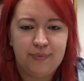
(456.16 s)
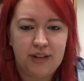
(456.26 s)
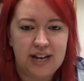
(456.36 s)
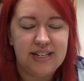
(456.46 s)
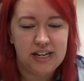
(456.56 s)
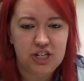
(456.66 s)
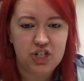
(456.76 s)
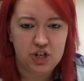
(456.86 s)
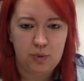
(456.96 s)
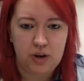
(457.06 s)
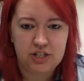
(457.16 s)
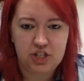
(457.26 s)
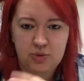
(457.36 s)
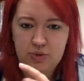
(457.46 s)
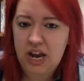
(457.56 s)
I said, it's nuance. And she
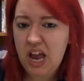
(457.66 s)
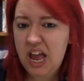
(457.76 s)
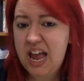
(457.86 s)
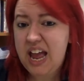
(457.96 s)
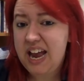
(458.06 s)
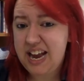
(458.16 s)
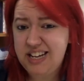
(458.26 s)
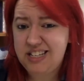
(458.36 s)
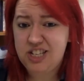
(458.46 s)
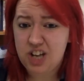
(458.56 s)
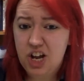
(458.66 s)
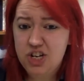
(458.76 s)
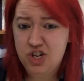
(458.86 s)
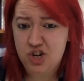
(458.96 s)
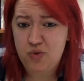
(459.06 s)
was like, it's
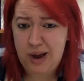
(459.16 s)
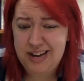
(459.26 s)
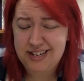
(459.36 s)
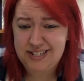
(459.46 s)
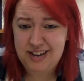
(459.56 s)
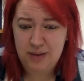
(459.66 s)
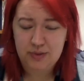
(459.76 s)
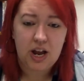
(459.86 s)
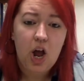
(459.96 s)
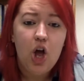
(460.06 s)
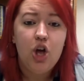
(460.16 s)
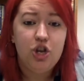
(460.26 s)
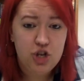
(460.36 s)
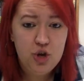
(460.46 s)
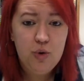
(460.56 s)
nuancy. I was like,
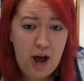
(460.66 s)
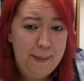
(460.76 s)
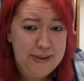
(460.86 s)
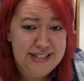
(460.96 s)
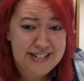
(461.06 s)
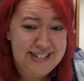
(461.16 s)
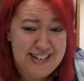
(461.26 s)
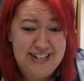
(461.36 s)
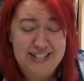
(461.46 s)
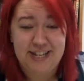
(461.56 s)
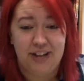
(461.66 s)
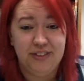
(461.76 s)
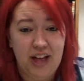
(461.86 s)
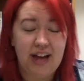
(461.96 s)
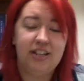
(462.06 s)
you copied this sentence
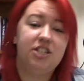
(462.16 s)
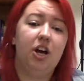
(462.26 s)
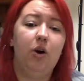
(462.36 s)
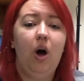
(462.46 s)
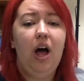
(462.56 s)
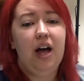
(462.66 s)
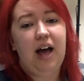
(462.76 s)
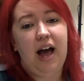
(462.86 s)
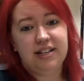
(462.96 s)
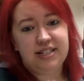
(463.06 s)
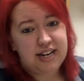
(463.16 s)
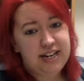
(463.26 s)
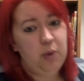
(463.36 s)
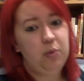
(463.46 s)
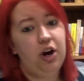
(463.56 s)
online. So I sat down
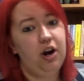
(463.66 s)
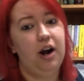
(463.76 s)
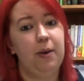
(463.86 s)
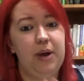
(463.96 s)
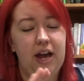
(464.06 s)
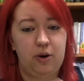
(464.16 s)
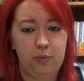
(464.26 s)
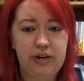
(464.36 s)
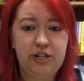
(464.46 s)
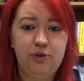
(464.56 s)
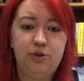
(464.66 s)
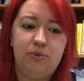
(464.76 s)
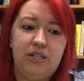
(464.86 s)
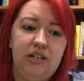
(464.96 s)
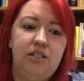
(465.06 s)
with her and we had to redo some
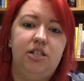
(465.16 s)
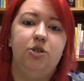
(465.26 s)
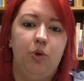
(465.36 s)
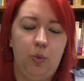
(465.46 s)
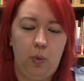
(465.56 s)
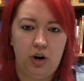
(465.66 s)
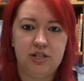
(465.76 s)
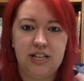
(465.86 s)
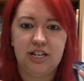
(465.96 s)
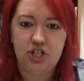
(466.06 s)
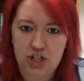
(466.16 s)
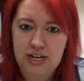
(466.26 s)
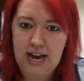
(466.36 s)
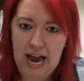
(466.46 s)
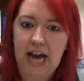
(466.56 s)
sentences with words that
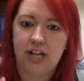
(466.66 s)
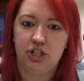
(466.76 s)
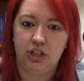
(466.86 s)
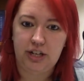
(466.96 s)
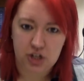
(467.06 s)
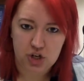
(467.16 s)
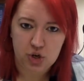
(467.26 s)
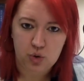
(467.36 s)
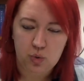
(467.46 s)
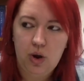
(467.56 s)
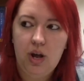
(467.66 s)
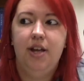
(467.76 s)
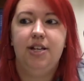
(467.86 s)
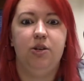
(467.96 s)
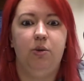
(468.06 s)
she actually knew.
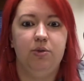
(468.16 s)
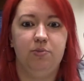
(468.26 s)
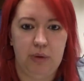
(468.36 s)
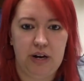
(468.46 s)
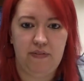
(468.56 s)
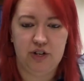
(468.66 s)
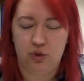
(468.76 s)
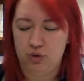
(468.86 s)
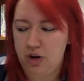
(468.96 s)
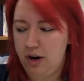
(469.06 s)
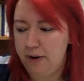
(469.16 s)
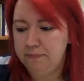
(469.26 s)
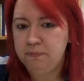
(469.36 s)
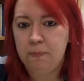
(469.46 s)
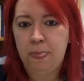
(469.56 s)
So it was beneficial to her.
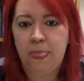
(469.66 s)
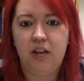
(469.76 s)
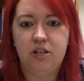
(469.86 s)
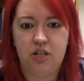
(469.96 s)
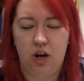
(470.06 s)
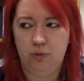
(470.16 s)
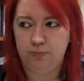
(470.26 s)
So